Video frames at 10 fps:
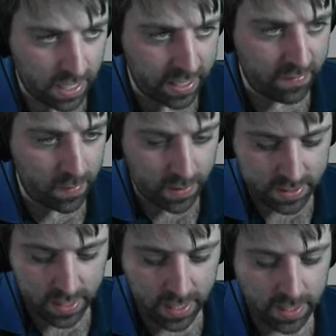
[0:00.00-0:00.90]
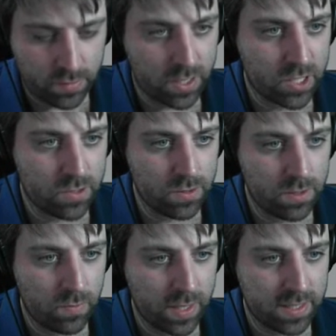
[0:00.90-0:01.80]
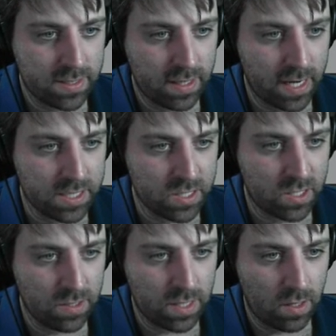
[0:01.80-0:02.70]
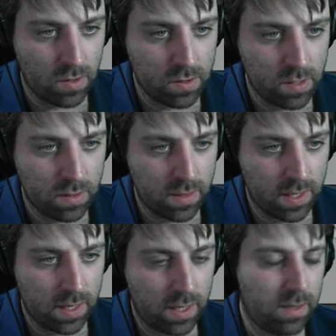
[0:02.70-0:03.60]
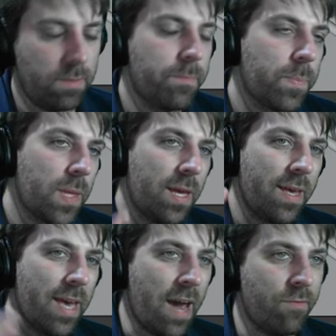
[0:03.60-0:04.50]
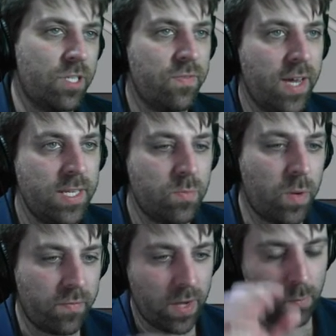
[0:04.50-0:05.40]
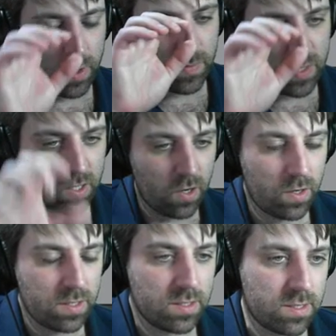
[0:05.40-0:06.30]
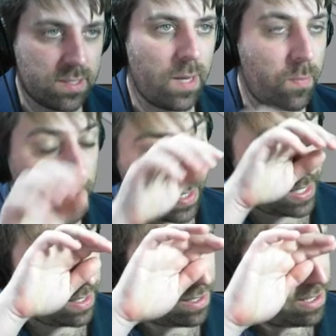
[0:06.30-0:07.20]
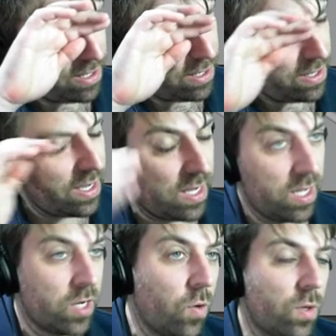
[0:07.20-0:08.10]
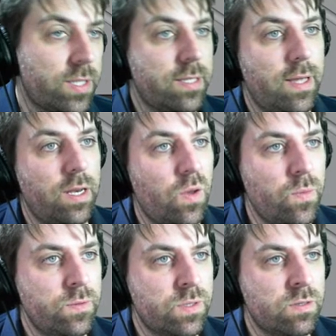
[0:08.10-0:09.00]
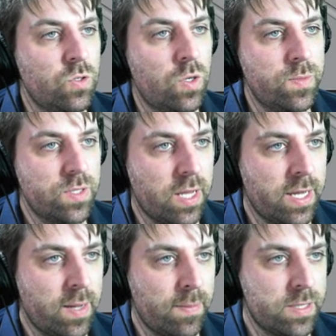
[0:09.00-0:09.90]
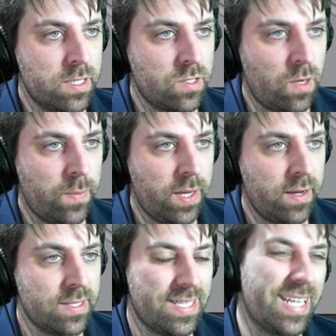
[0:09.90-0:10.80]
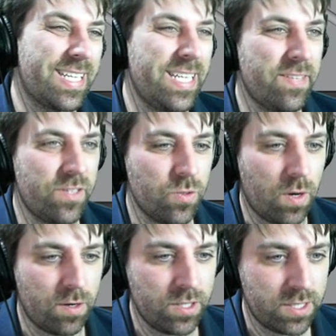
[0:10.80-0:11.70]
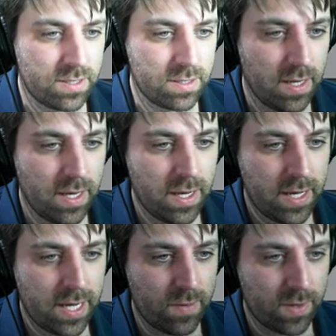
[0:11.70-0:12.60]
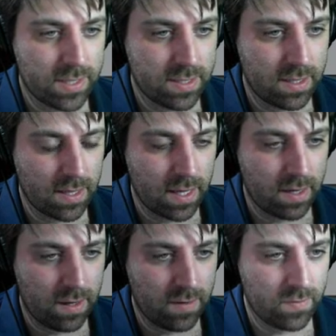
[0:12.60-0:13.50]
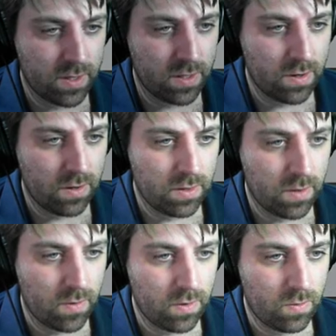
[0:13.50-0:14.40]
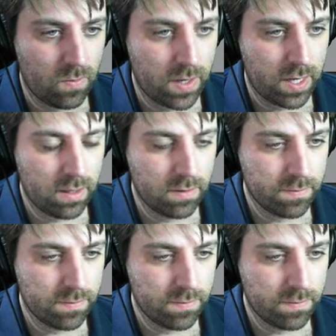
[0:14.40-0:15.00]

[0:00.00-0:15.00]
like if I press E to extrude, we can see that it just goes along the average face. But if I want them to go separately according to their normals, normals, I can come up to the top here and select individual origins. And then we can see that they kind of go their own way.